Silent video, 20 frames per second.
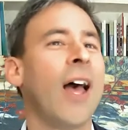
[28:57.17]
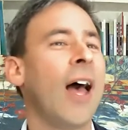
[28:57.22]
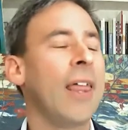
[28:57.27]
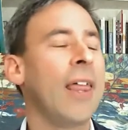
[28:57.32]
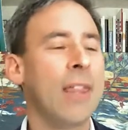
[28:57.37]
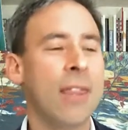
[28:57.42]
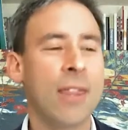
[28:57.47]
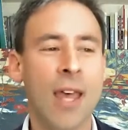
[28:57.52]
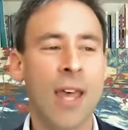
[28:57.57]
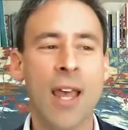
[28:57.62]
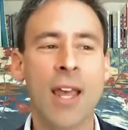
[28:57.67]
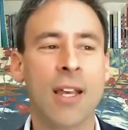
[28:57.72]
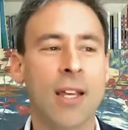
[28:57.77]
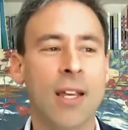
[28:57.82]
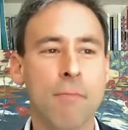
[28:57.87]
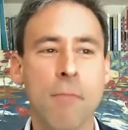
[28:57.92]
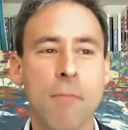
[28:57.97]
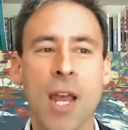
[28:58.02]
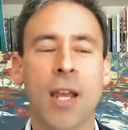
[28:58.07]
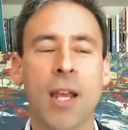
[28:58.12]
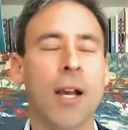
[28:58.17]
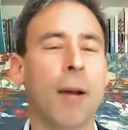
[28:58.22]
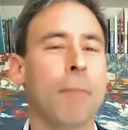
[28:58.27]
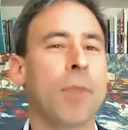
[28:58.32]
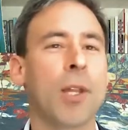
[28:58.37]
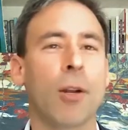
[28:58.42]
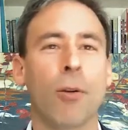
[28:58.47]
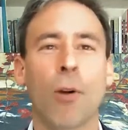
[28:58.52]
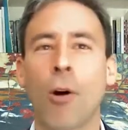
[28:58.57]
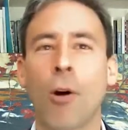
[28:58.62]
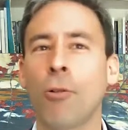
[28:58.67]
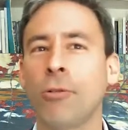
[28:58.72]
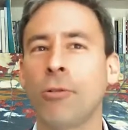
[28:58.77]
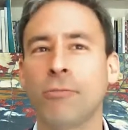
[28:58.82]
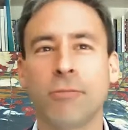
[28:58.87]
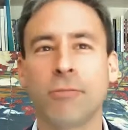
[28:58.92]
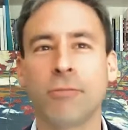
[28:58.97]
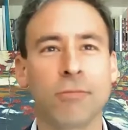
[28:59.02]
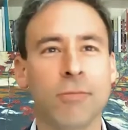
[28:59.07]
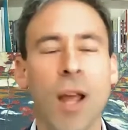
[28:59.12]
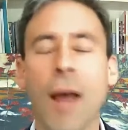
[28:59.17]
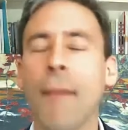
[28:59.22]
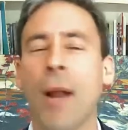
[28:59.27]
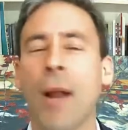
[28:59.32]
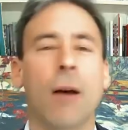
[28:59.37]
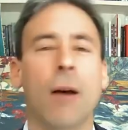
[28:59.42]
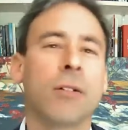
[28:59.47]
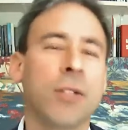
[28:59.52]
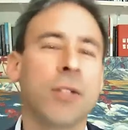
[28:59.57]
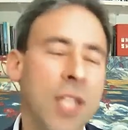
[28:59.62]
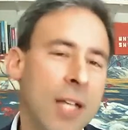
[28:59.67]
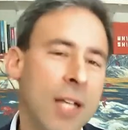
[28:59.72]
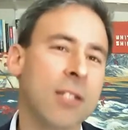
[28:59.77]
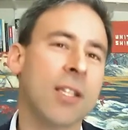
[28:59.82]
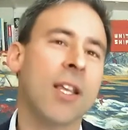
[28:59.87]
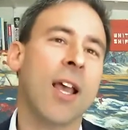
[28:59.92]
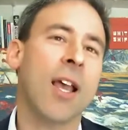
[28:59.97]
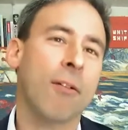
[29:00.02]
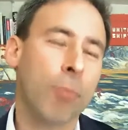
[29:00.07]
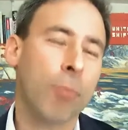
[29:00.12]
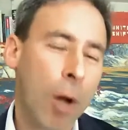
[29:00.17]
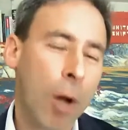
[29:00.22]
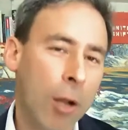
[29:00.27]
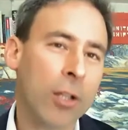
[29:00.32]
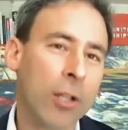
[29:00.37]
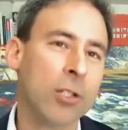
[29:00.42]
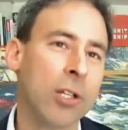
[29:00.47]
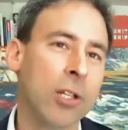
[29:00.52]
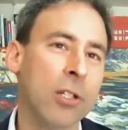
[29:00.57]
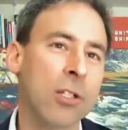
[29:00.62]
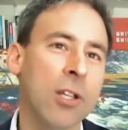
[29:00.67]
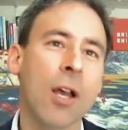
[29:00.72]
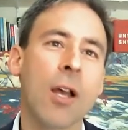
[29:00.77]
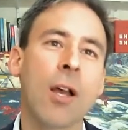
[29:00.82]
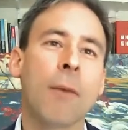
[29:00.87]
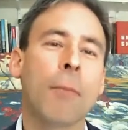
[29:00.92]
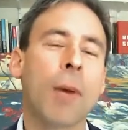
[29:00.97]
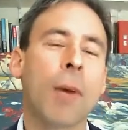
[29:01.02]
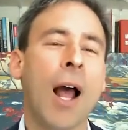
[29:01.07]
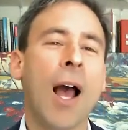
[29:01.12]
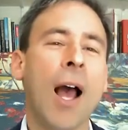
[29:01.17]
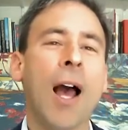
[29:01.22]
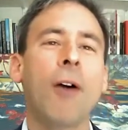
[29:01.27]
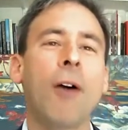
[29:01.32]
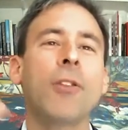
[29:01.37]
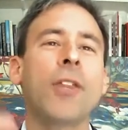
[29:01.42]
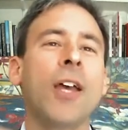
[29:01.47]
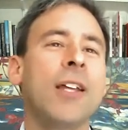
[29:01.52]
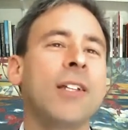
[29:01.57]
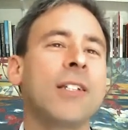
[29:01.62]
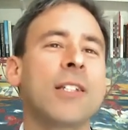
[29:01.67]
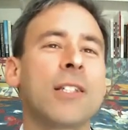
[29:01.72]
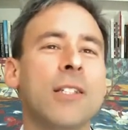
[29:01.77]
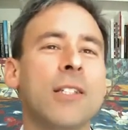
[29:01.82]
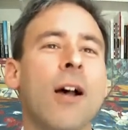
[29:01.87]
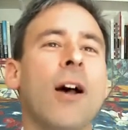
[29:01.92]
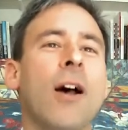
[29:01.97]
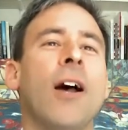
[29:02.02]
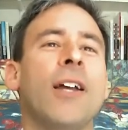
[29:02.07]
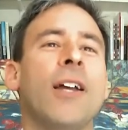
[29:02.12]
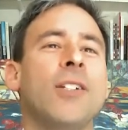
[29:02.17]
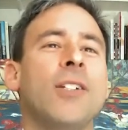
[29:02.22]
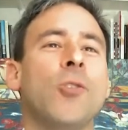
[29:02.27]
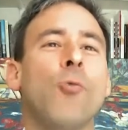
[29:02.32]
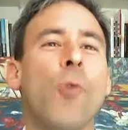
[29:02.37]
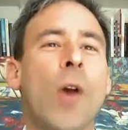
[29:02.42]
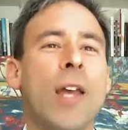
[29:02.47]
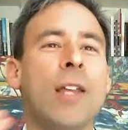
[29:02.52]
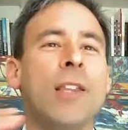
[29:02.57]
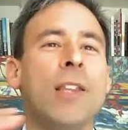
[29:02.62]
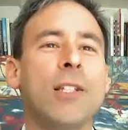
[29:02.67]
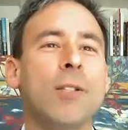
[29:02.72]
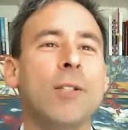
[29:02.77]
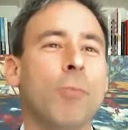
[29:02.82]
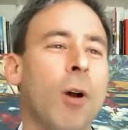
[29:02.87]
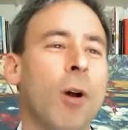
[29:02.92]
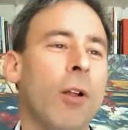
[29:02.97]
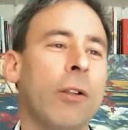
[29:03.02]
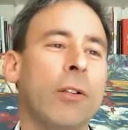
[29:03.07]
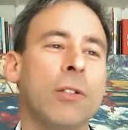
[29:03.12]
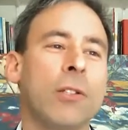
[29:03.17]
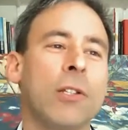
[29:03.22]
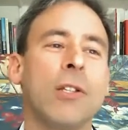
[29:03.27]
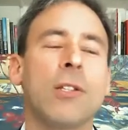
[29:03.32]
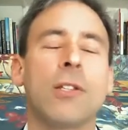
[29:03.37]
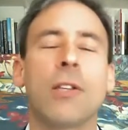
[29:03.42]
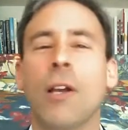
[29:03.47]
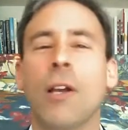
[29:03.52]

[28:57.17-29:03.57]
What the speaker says: They can make up their own, I don't know, yes, they have policies, but how they decide to weigh these policies,